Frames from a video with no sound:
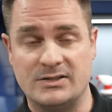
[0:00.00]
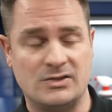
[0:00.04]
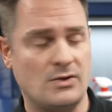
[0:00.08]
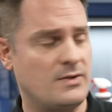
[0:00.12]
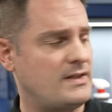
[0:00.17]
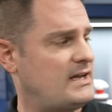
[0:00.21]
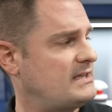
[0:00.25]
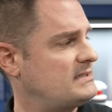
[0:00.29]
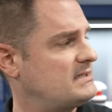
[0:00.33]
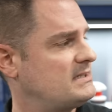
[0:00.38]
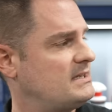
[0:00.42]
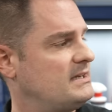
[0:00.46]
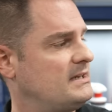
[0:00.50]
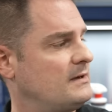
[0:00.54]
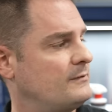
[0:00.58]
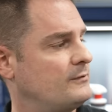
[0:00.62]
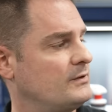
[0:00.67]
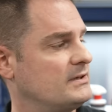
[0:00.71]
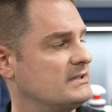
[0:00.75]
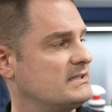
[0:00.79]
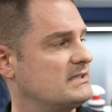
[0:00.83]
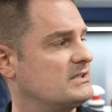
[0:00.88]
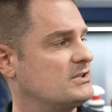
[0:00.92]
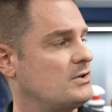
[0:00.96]
So that's the
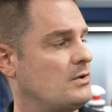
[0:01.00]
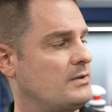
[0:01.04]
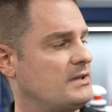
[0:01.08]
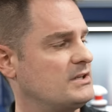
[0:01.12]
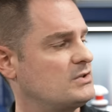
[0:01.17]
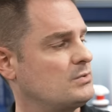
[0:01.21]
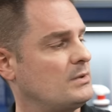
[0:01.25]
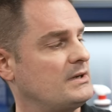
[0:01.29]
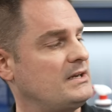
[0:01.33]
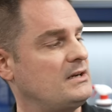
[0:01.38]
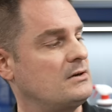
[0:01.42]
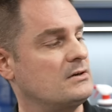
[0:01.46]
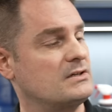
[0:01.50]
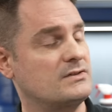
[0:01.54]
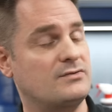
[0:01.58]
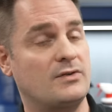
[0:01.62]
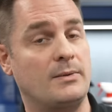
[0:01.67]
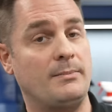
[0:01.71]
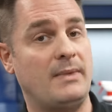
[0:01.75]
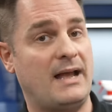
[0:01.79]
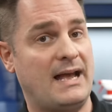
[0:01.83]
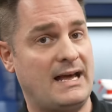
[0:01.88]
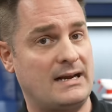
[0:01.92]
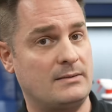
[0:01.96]
difference. So this one here is
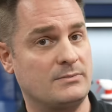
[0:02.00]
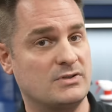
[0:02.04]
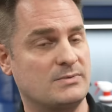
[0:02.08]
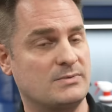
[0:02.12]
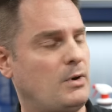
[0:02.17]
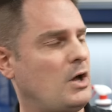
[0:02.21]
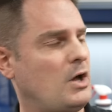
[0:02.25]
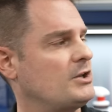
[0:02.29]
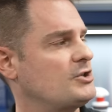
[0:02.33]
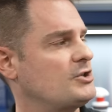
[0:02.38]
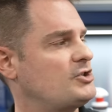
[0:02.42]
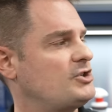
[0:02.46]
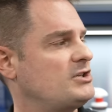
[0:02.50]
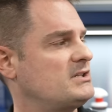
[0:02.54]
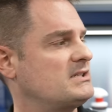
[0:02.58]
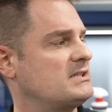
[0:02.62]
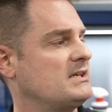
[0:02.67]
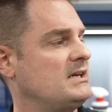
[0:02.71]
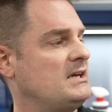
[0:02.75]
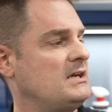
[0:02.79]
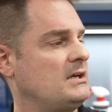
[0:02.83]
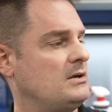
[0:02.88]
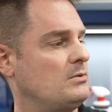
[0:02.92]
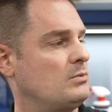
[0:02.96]
from Adams Polishes,
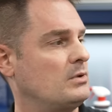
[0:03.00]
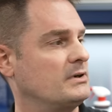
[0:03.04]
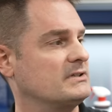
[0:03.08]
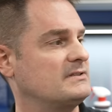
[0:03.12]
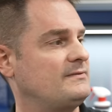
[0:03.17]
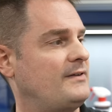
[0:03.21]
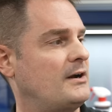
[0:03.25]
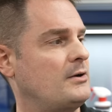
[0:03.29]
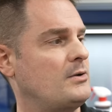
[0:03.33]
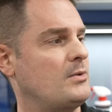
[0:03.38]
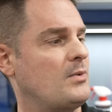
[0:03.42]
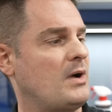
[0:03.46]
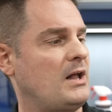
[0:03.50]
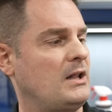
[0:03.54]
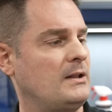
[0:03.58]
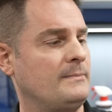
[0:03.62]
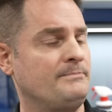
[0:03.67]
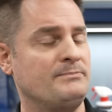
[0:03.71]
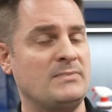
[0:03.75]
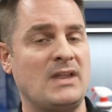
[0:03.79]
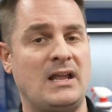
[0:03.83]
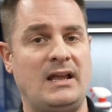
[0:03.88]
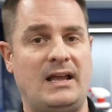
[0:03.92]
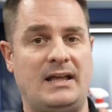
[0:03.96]
works very
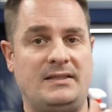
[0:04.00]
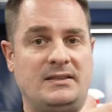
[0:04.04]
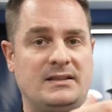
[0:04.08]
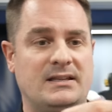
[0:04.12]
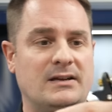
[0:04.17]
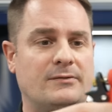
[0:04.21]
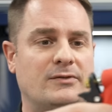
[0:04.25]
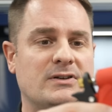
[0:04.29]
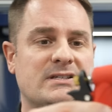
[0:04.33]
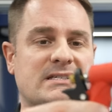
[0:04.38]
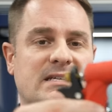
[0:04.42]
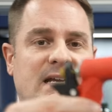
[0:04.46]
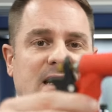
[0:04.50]
well. And the difference,